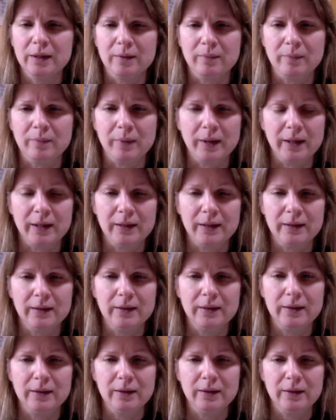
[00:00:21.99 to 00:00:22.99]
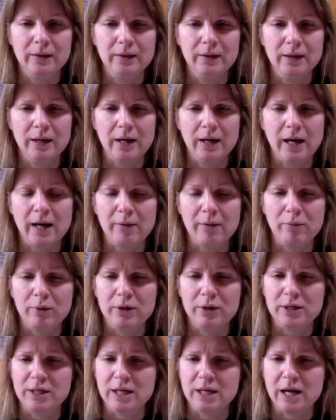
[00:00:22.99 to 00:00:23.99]
But I
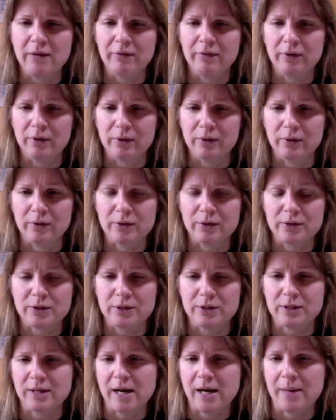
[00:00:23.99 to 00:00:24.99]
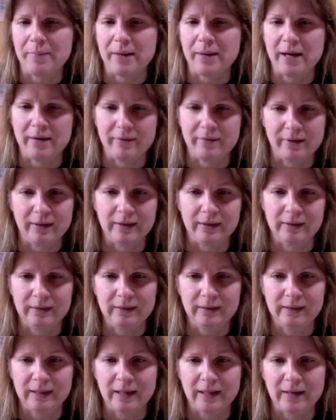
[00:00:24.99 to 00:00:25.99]
would never stop
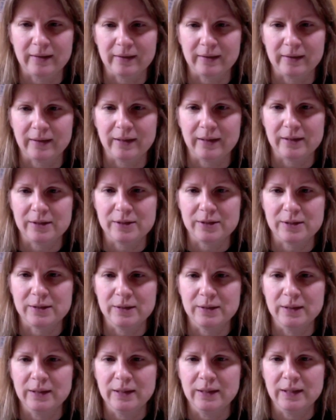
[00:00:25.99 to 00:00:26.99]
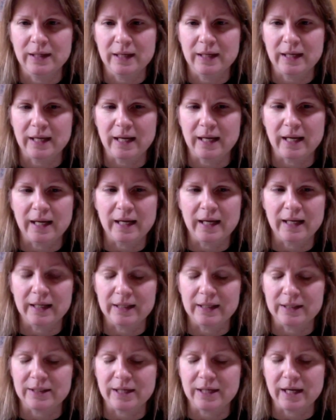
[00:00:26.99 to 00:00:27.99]
having the holidays.
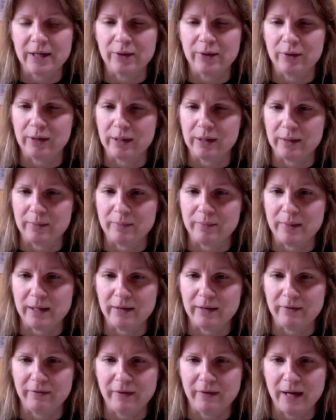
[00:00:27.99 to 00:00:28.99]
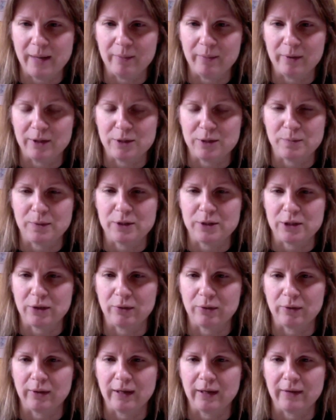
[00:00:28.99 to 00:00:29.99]
And I know that in many families,
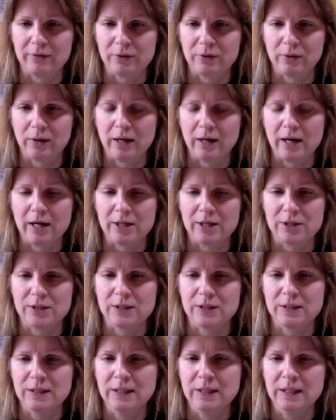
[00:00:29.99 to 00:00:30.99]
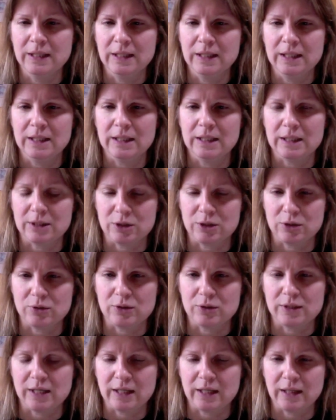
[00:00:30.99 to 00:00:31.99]
particularly after loss, a
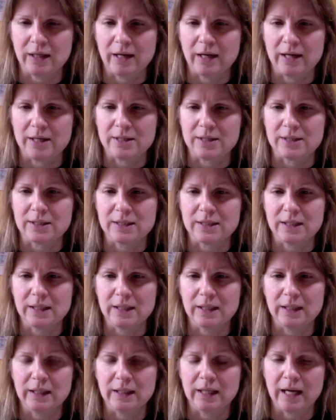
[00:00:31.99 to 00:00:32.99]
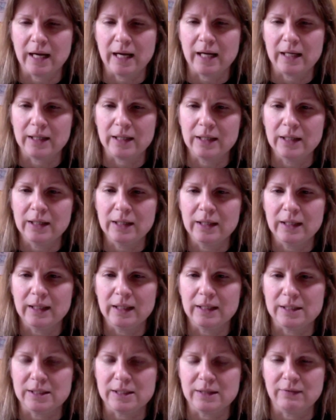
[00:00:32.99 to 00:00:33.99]
suicide loss, that
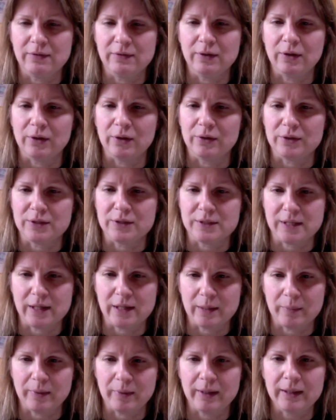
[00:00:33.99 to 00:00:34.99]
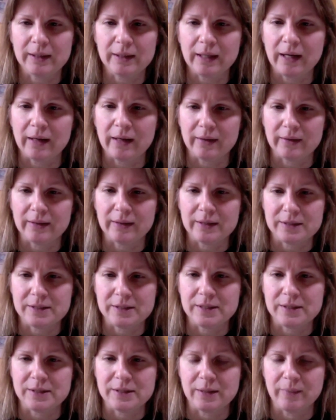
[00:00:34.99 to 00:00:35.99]
it's difficult to celebrate the holiday
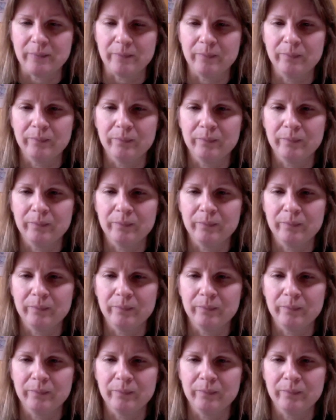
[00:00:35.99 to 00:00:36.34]
season.